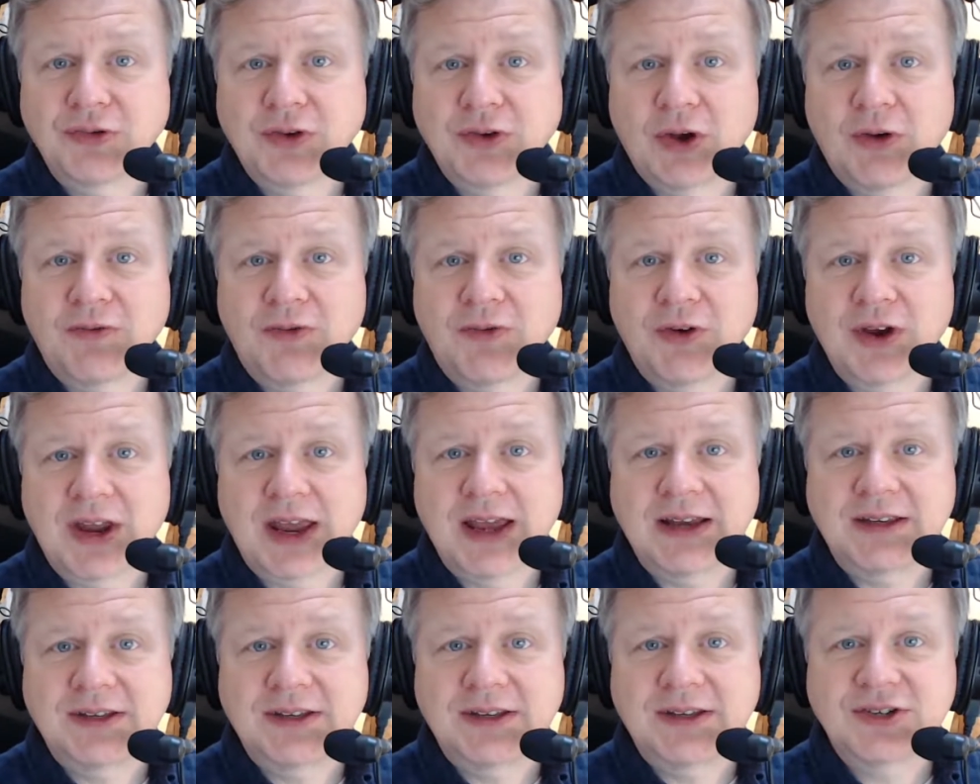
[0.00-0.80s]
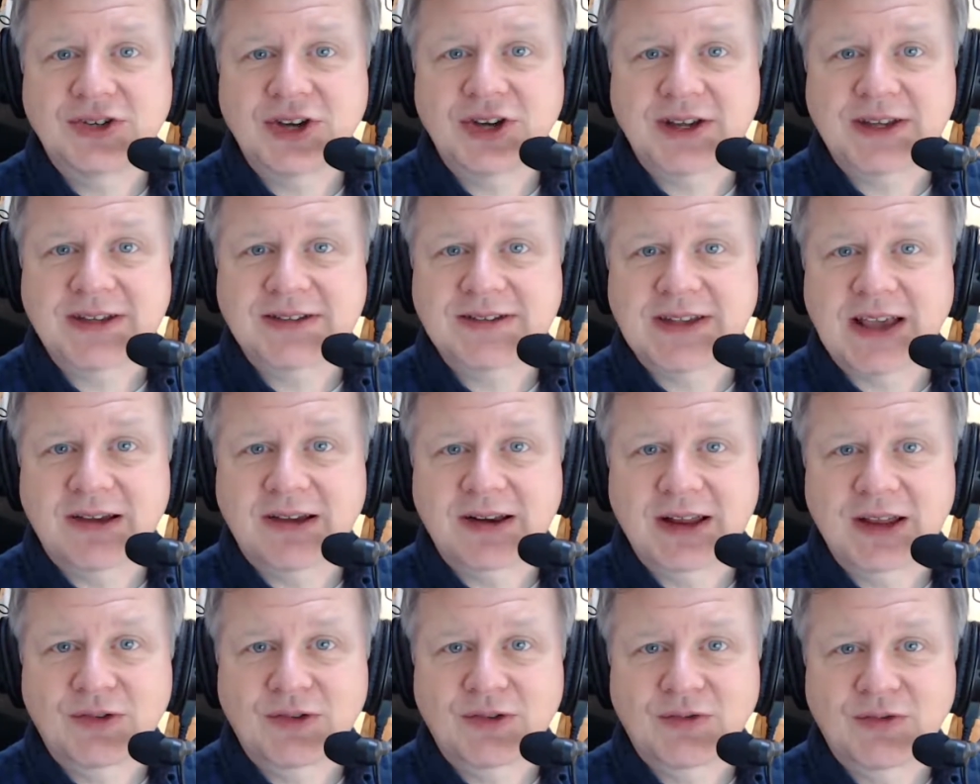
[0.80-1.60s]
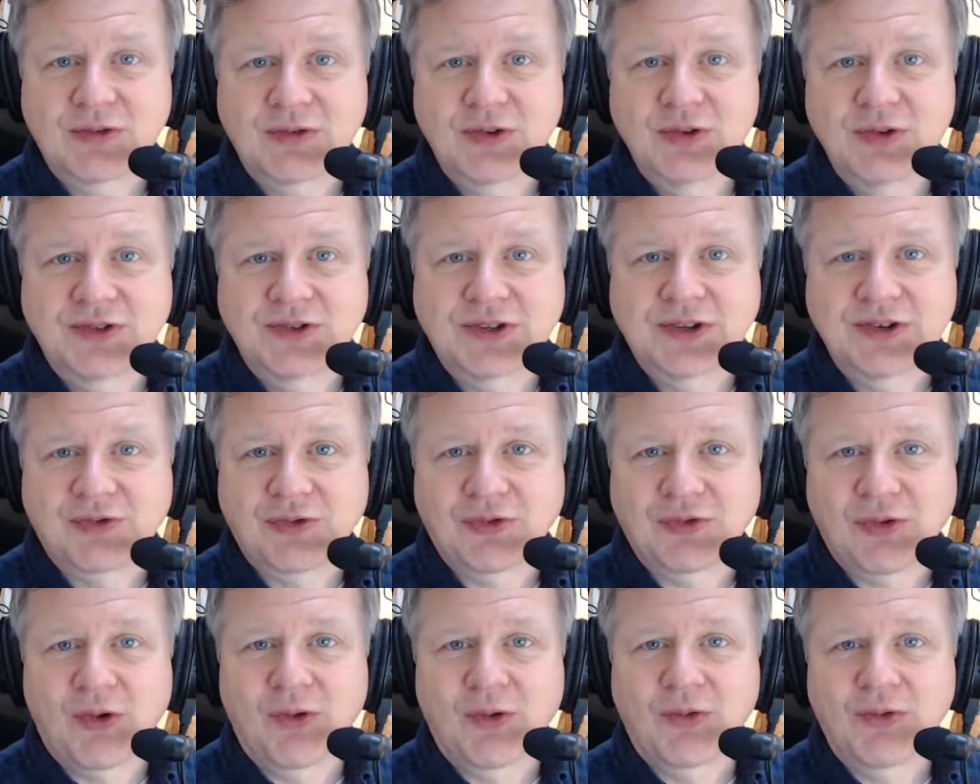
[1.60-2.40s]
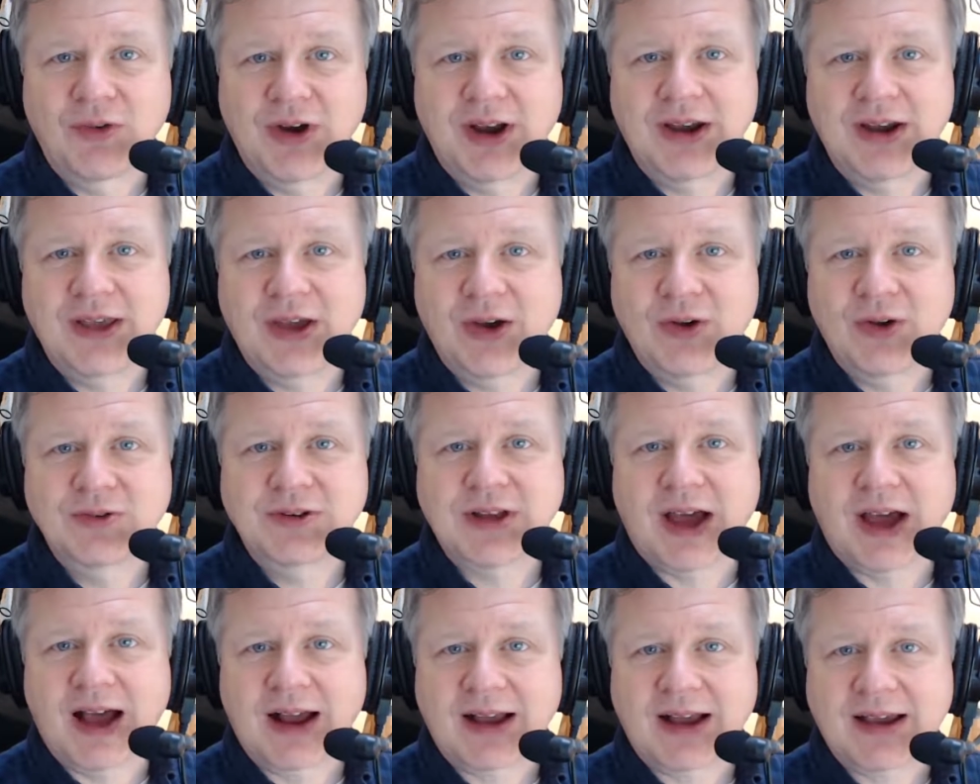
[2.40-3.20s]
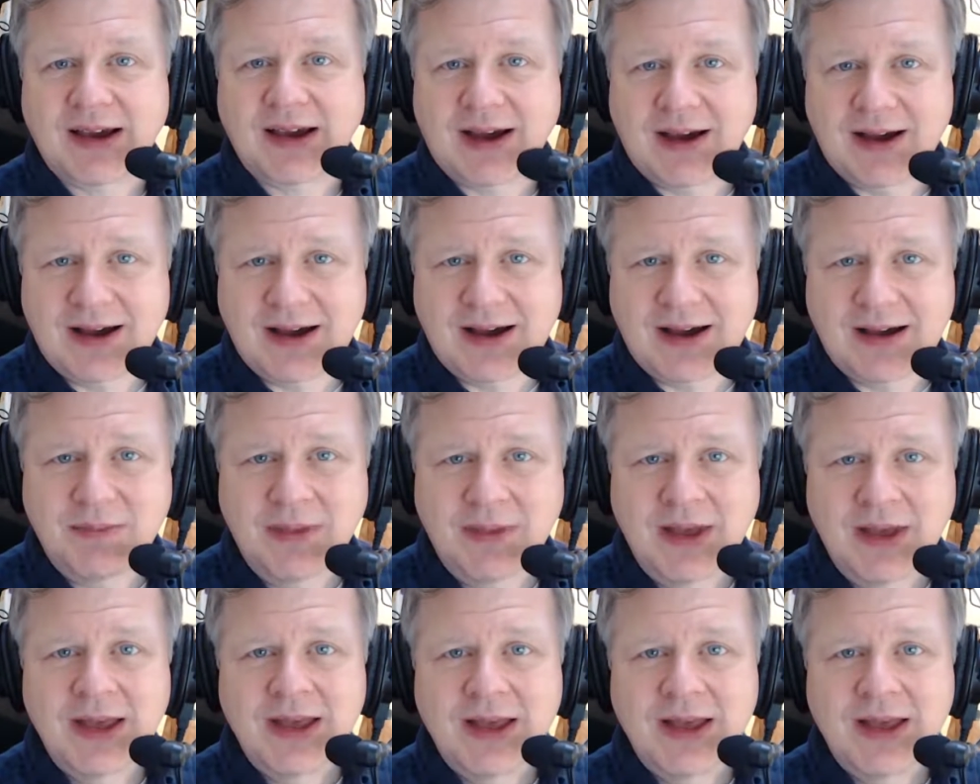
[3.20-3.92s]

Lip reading: Don't forget to check us out at cruisecontrolradio.com,